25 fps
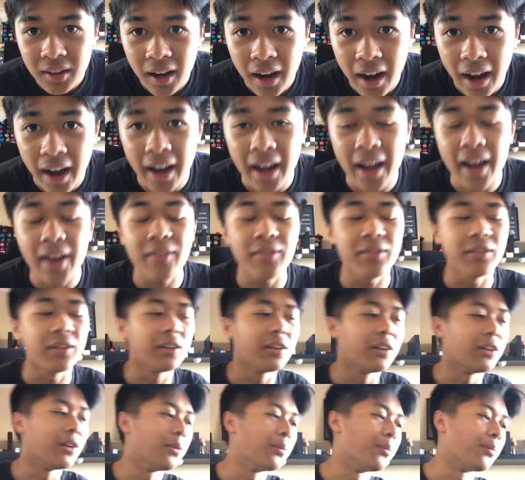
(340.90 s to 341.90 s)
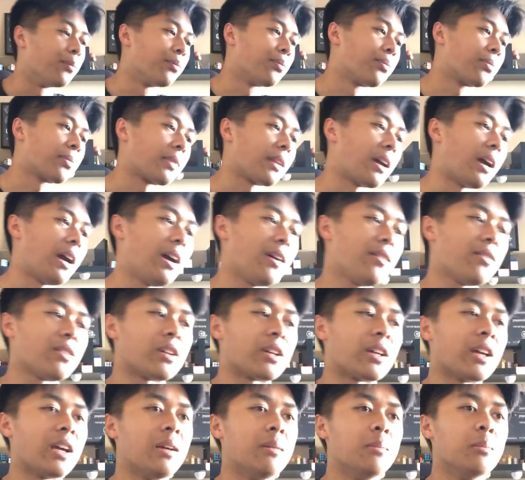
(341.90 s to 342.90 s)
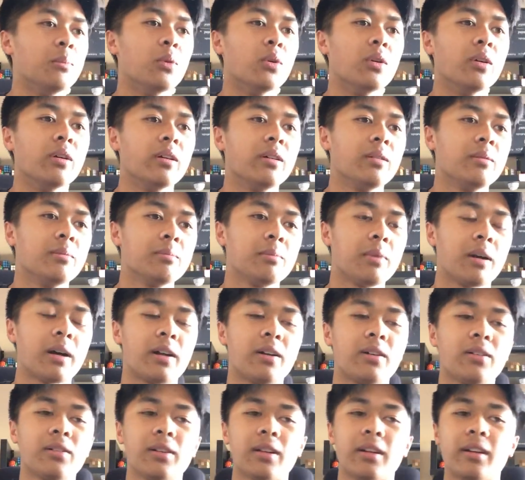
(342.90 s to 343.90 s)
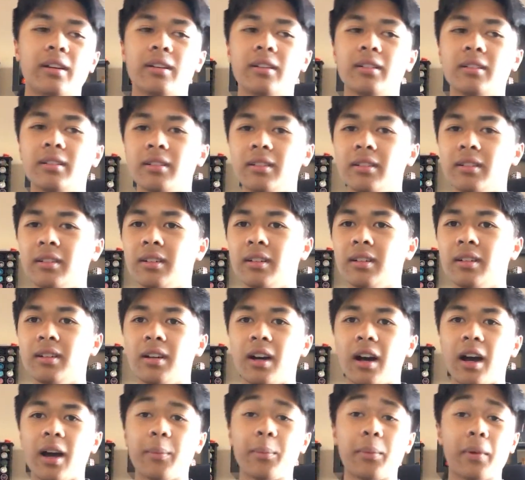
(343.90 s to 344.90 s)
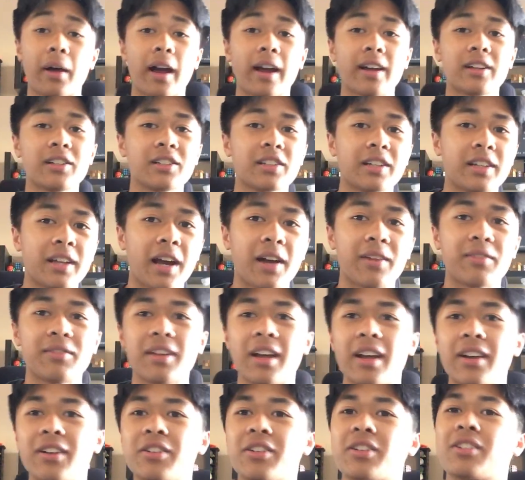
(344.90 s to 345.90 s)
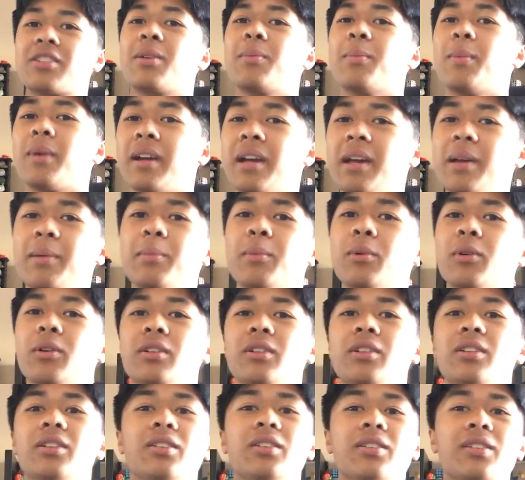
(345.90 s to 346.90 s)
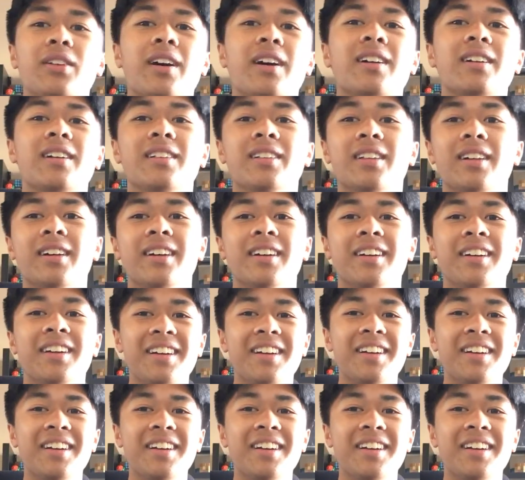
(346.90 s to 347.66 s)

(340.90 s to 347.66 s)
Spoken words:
I have a Game Boy, but I don't like. I actually have Tetris on my Game Boy too. Not gonna lie.